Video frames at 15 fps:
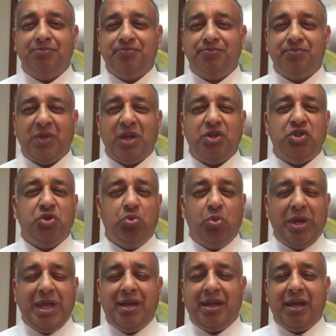too
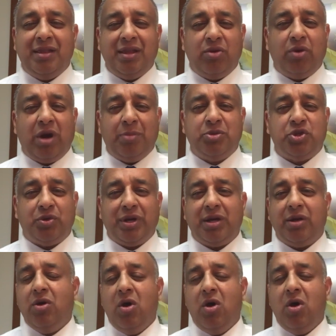weak and then rupturing,
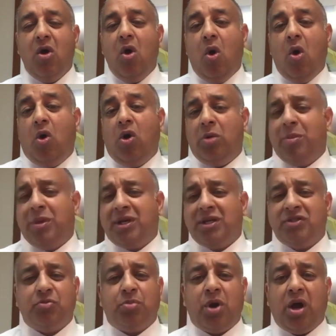or
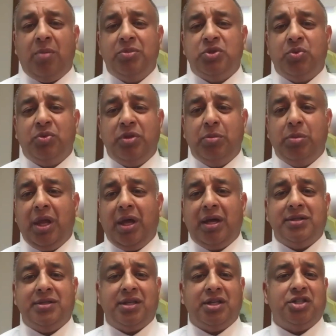because of problems with the
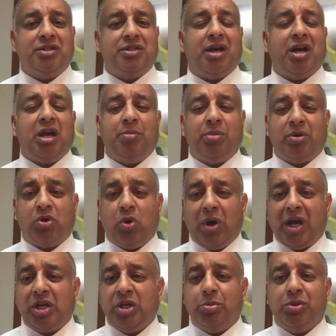blood, such as a
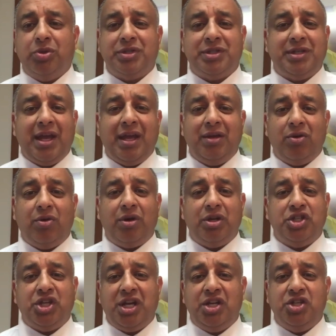hypercoagulable state or a
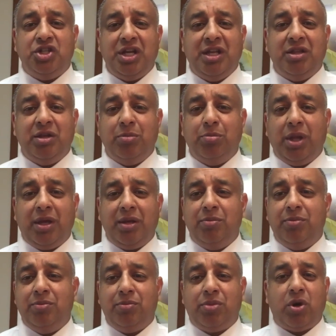change in the blood
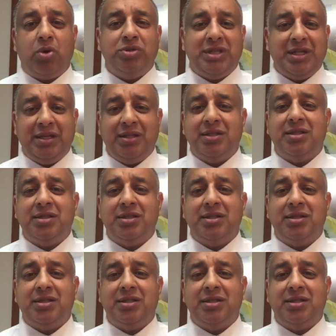proteins